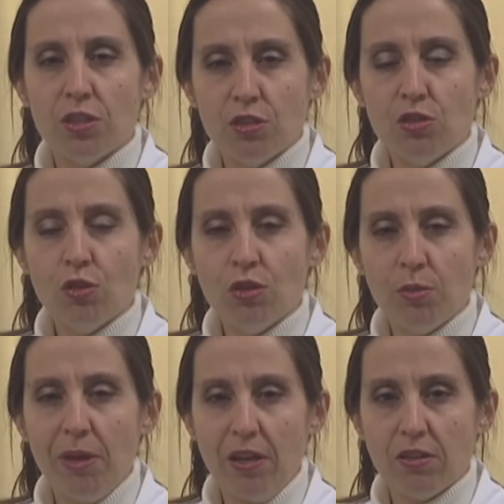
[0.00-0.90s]
concerned
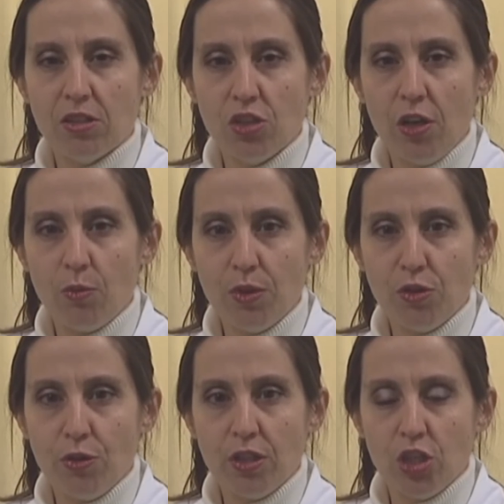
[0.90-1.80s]
about the child with
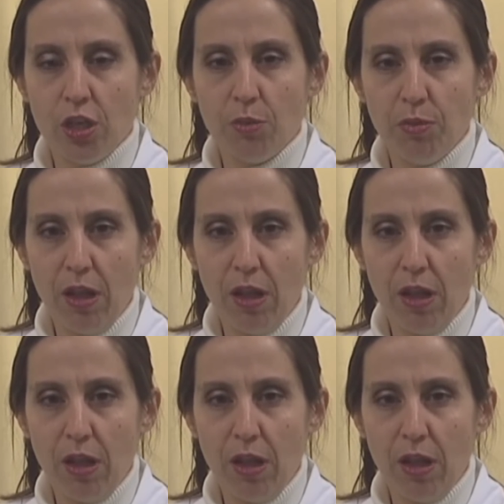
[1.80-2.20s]
neurogenic